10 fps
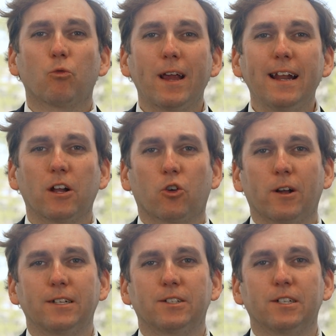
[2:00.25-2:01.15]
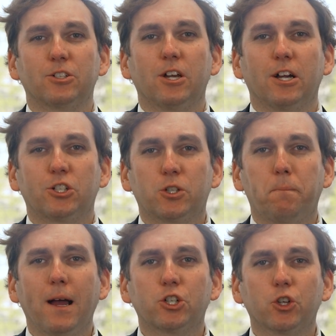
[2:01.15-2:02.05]
rate increases,
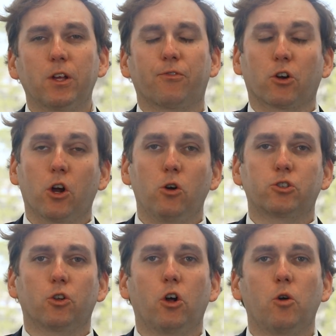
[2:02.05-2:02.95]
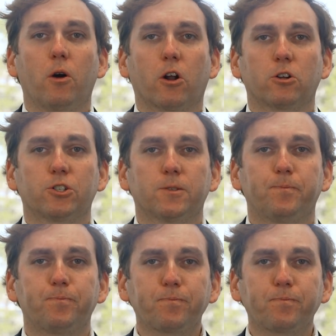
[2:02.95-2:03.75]
especially for coastal homeowners.